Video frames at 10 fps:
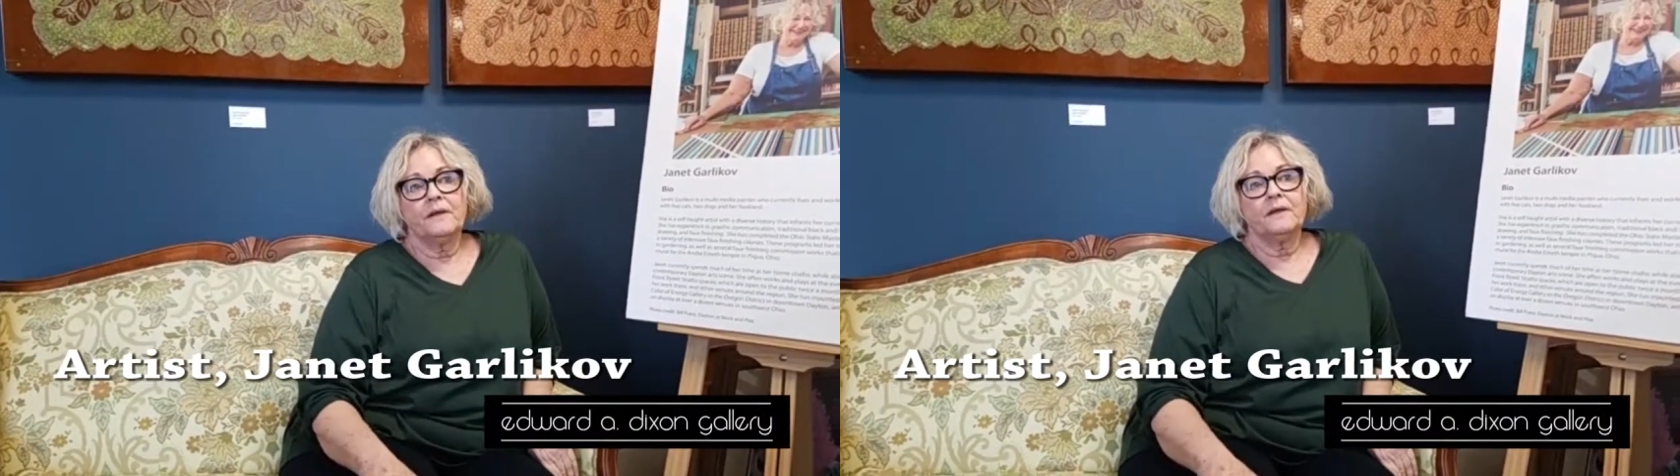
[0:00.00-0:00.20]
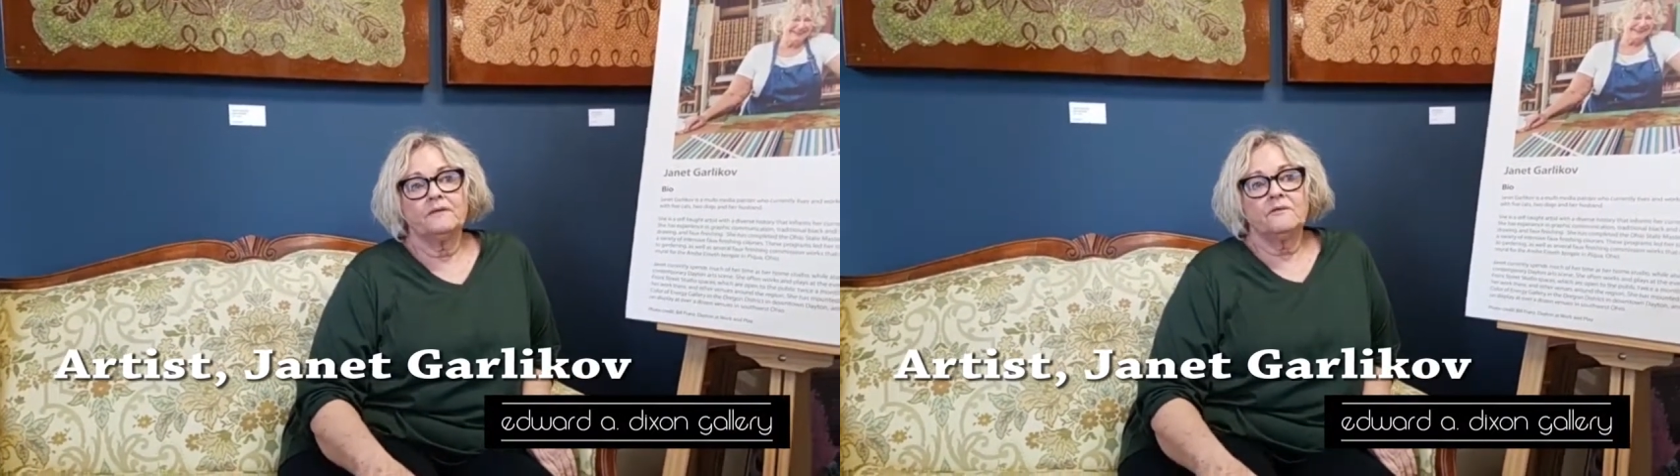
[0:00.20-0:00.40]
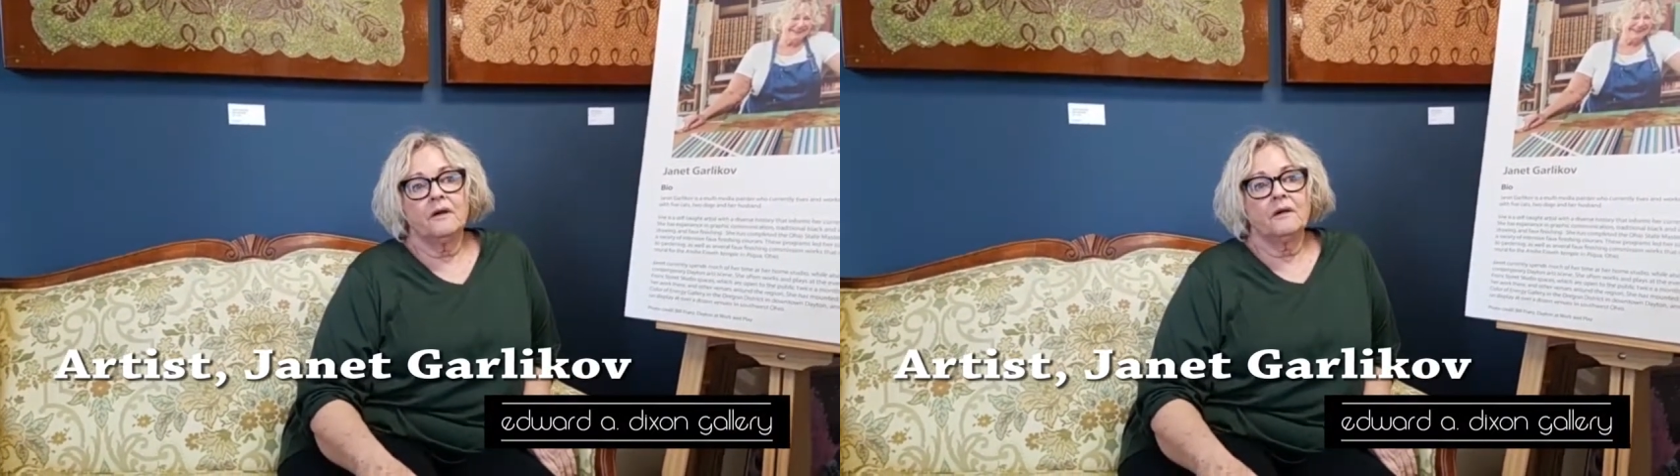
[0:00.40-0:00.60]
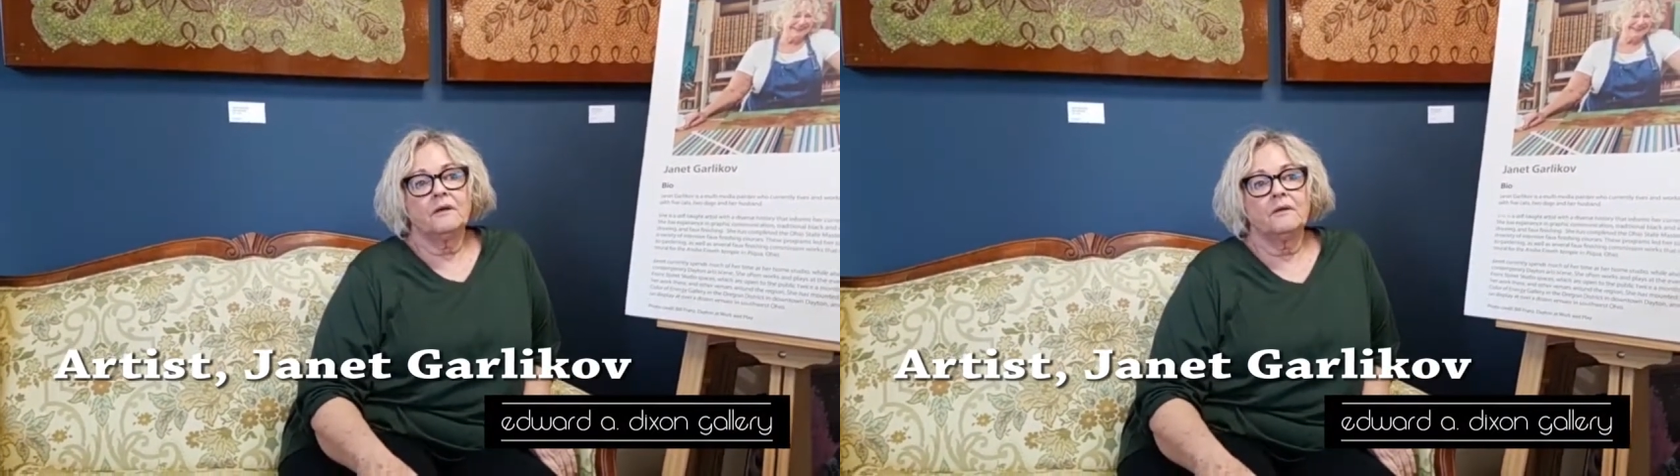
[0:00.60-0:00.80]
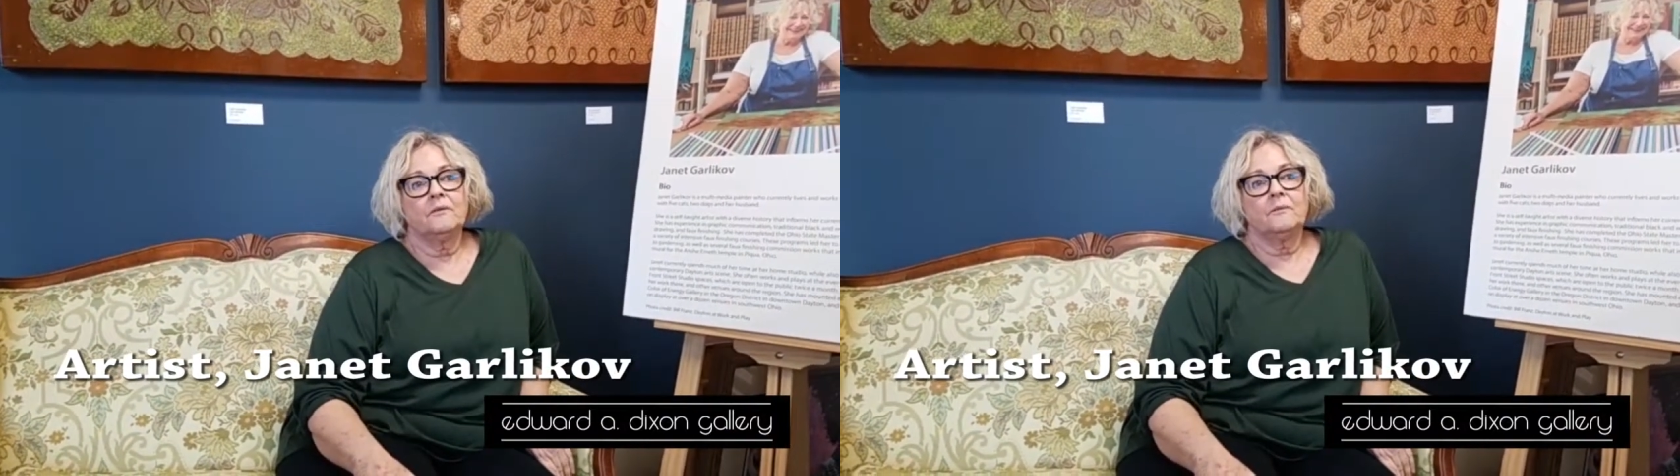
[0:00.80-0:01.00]
in
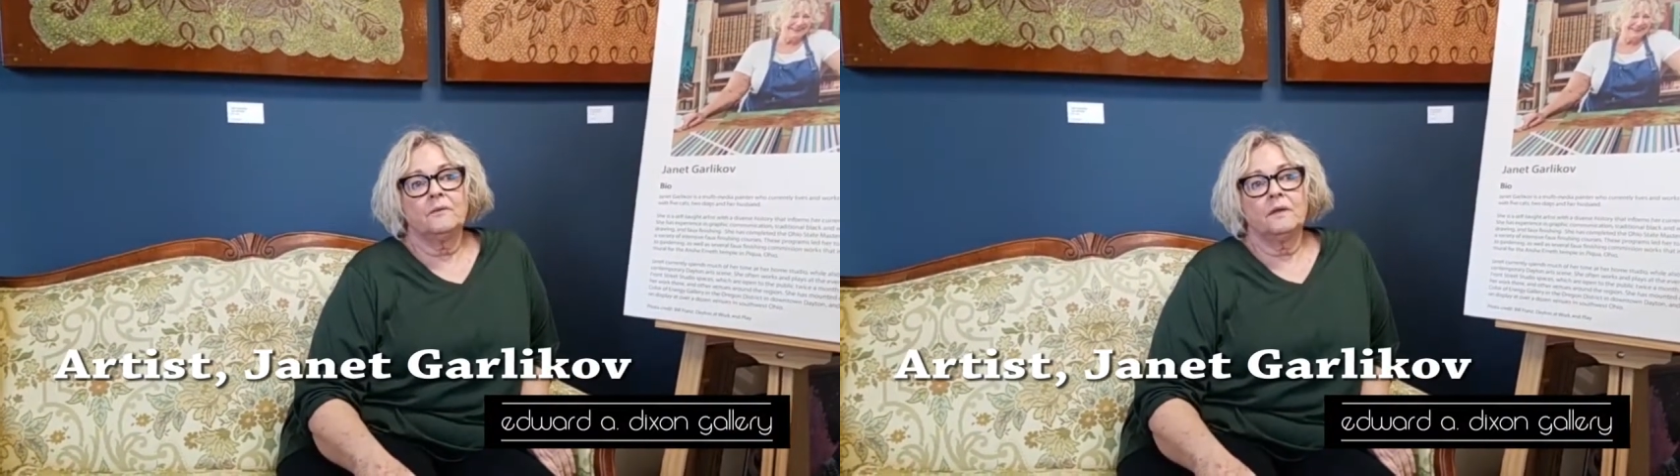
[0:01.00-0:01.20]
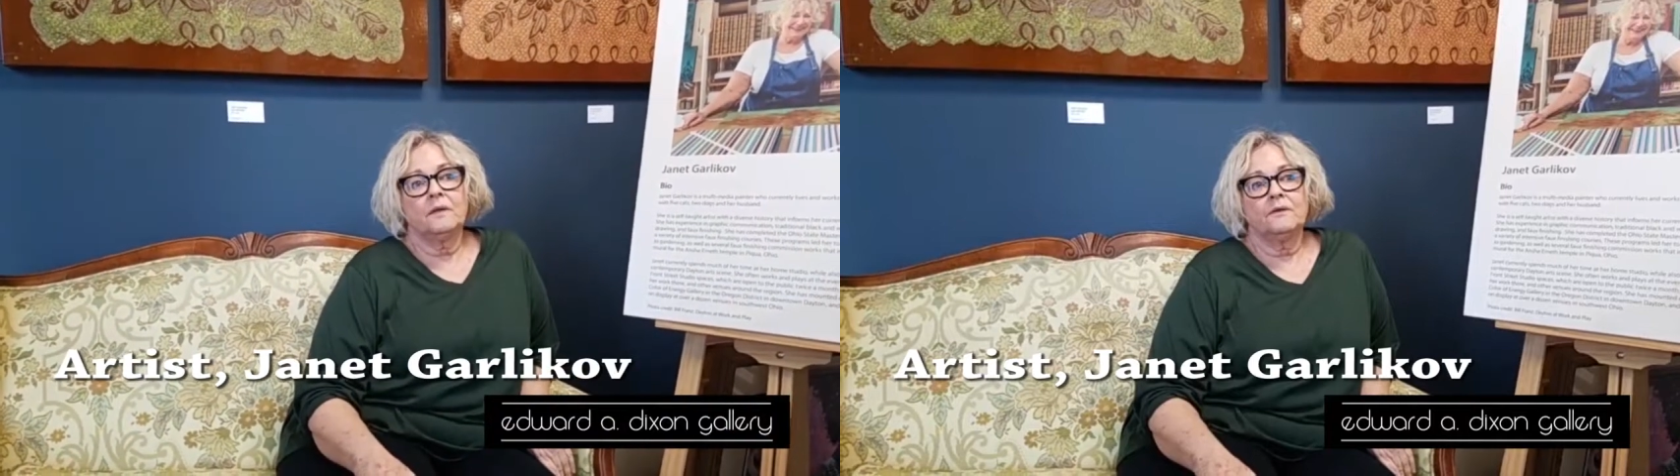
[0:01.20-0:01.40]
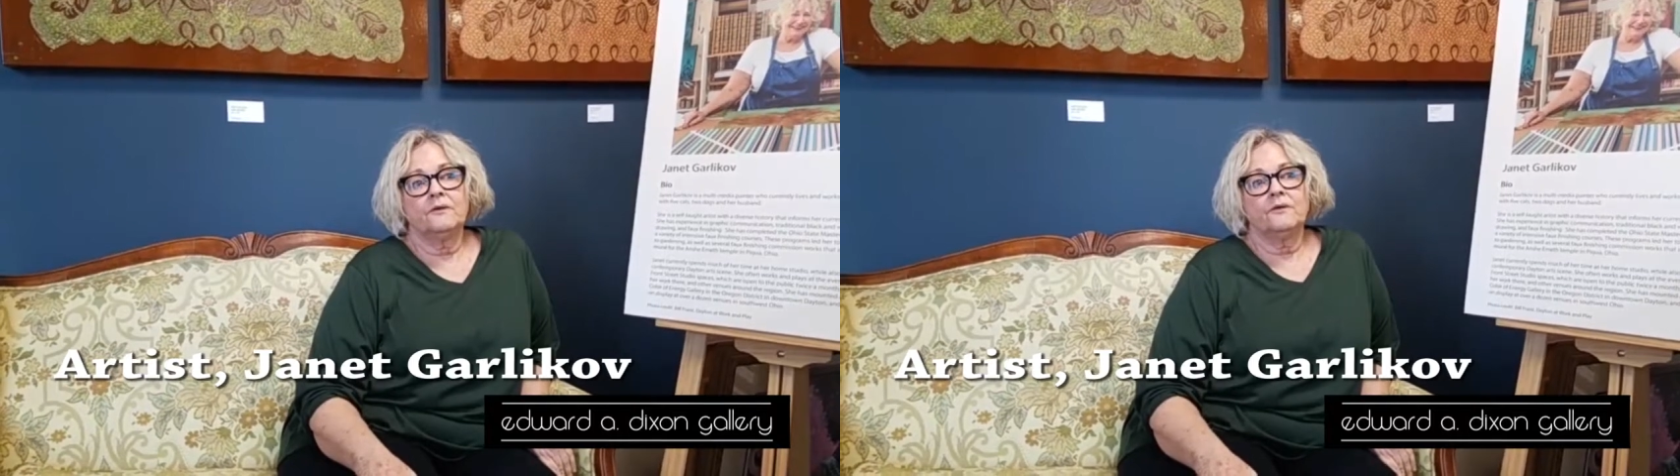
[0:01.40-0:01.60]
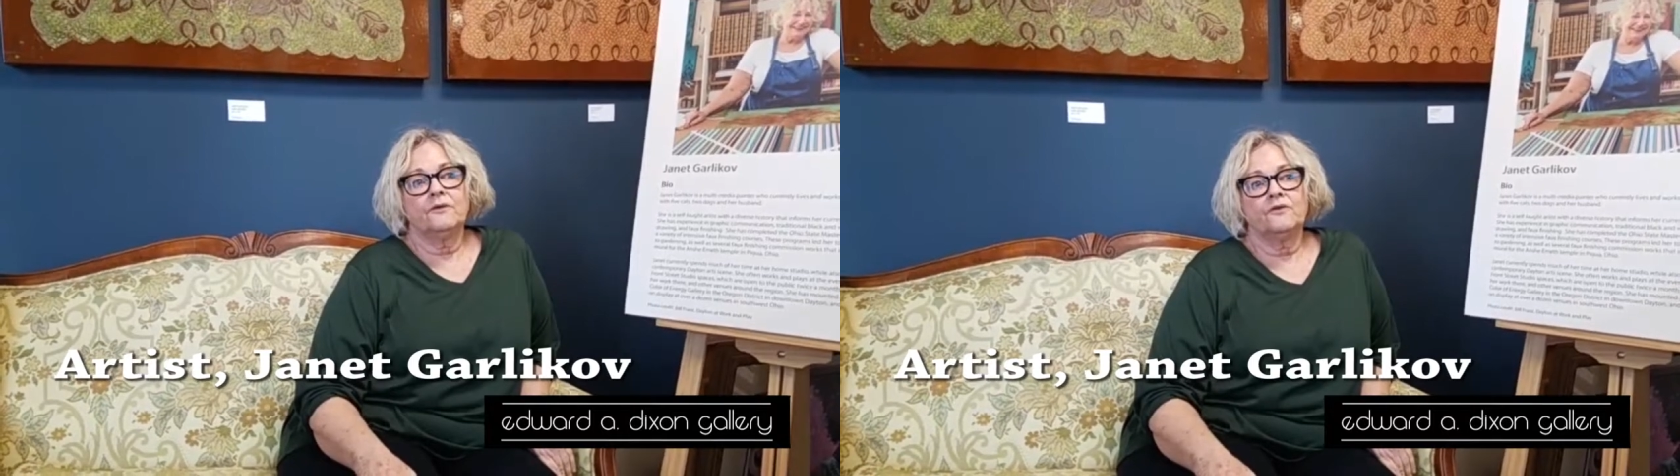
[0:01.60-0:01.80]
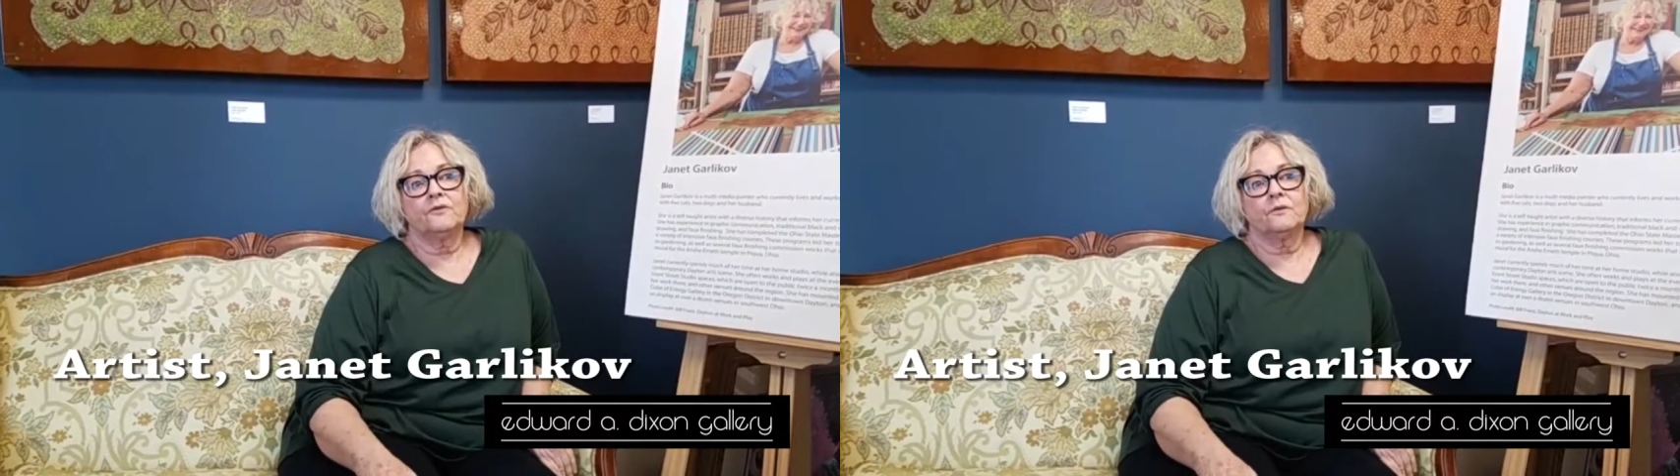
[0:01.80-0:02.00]
time
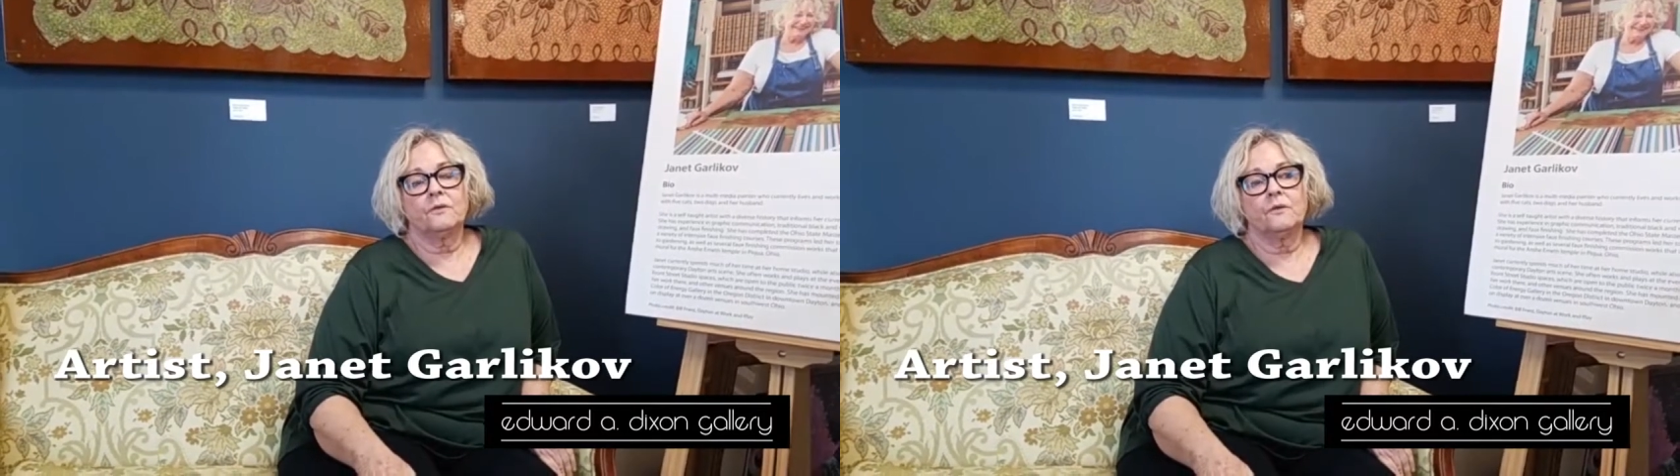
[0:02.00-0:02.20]
is